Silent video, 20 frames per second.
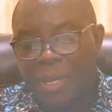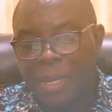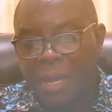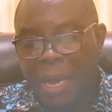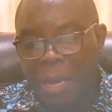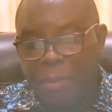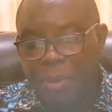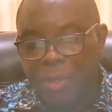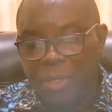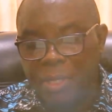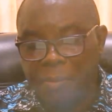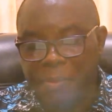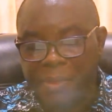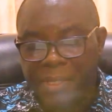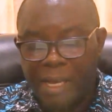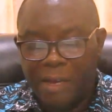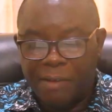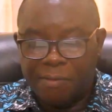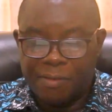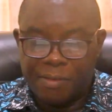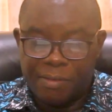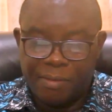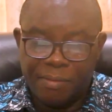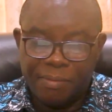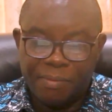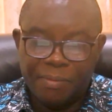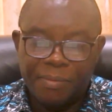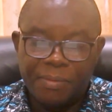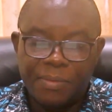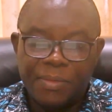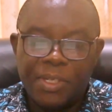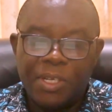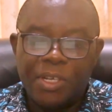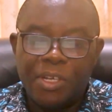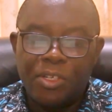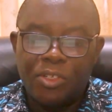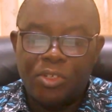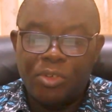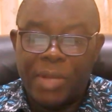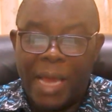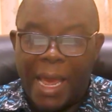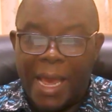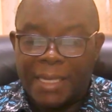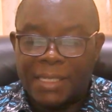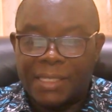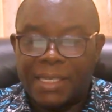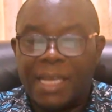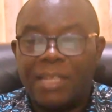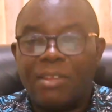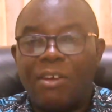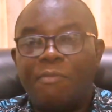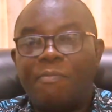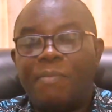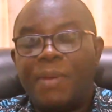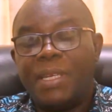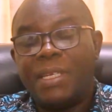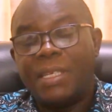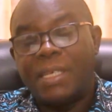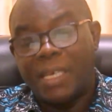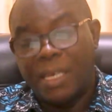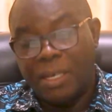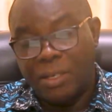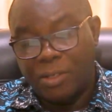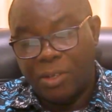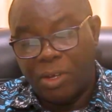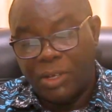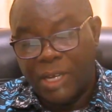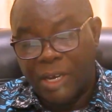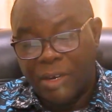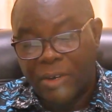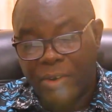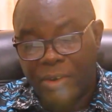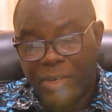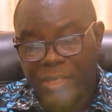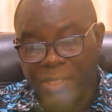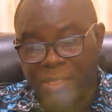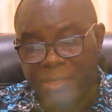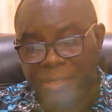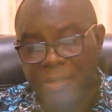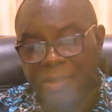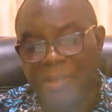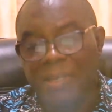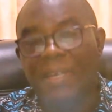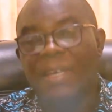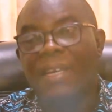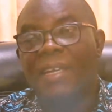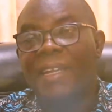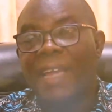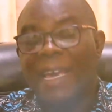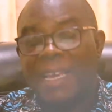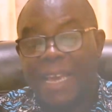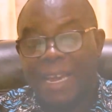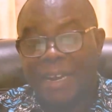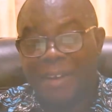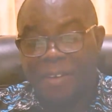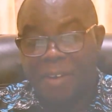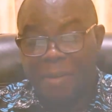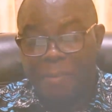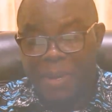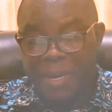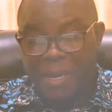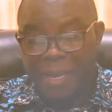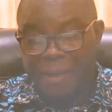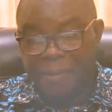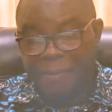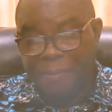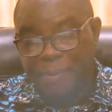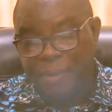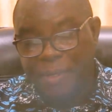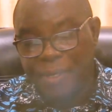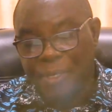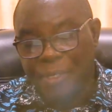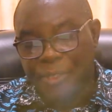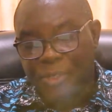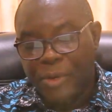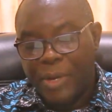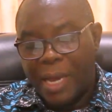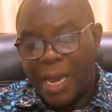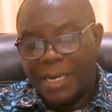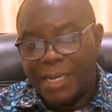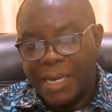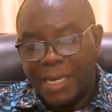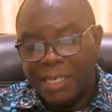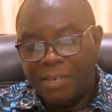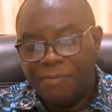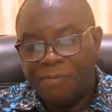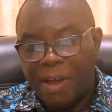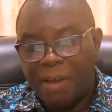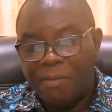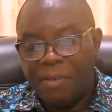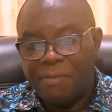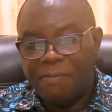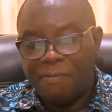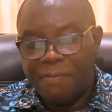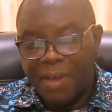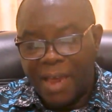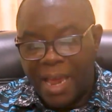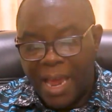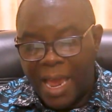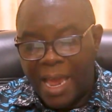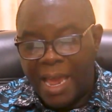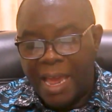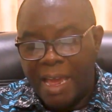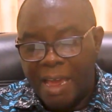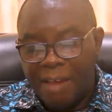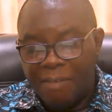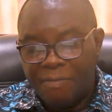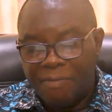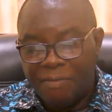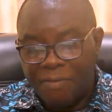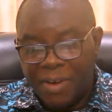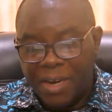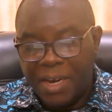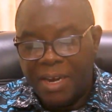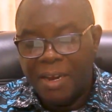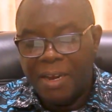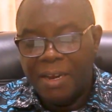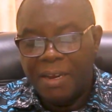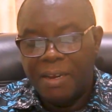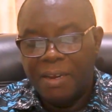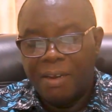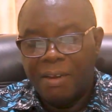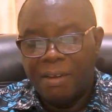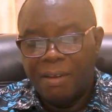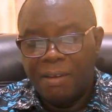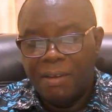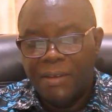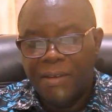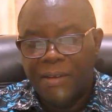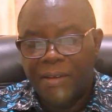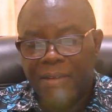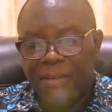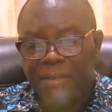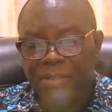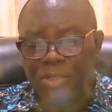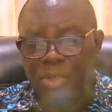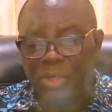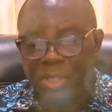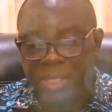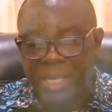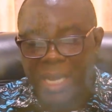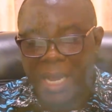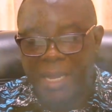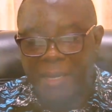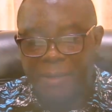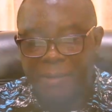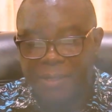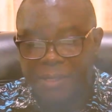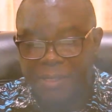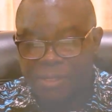He humbled himself to the extent of being killed on the cross, like a criminal. So he identified with every social